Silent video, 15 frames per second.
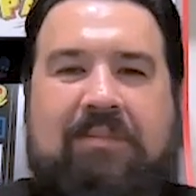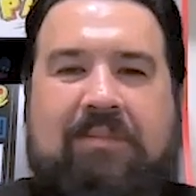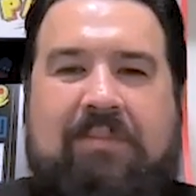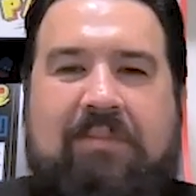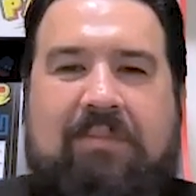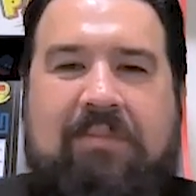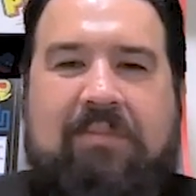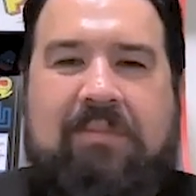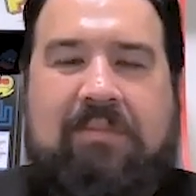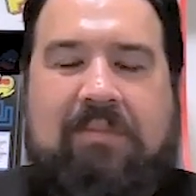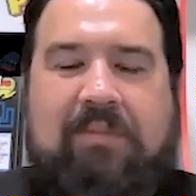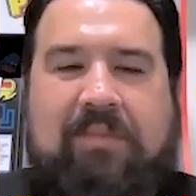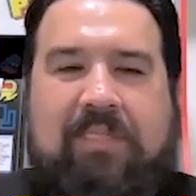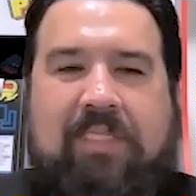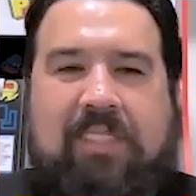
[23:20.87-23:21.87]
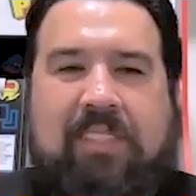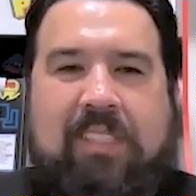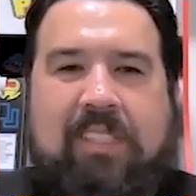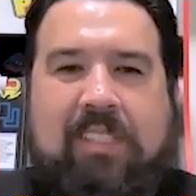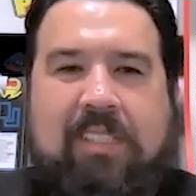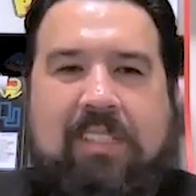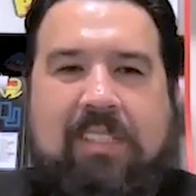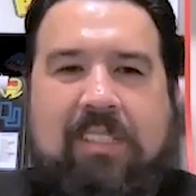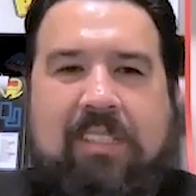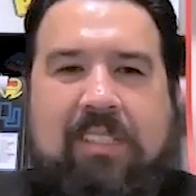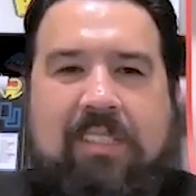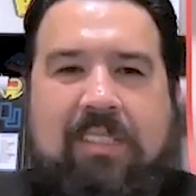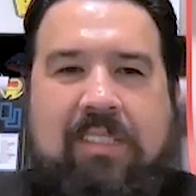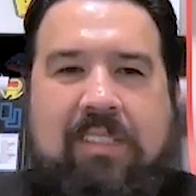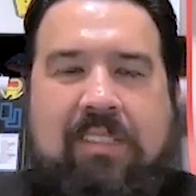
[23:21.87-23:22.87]

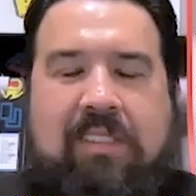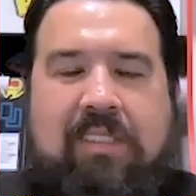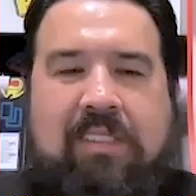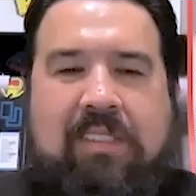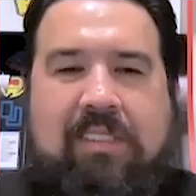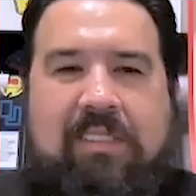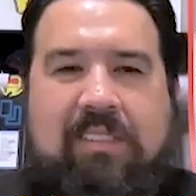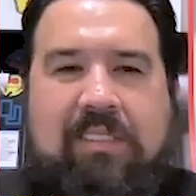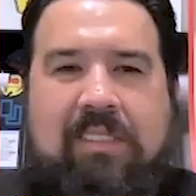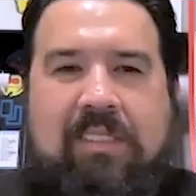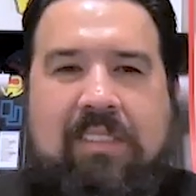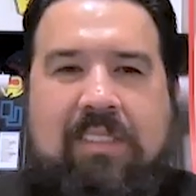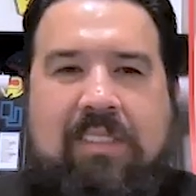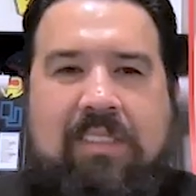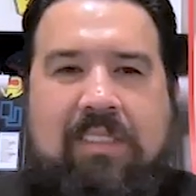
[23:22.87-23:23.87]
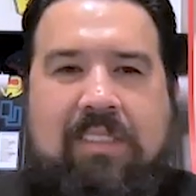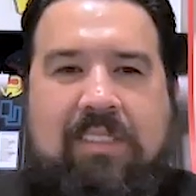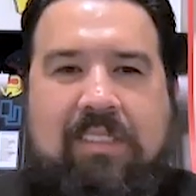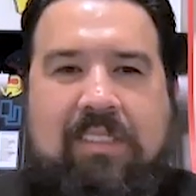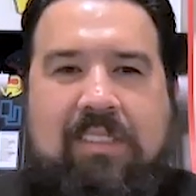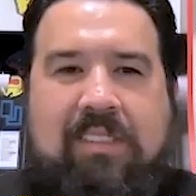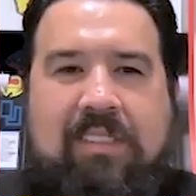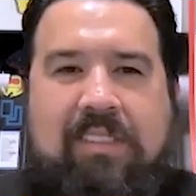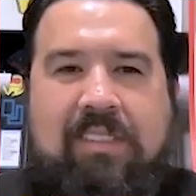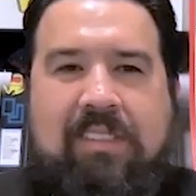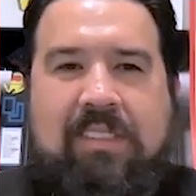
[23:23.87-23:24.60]
No words are spoken by the person on screen.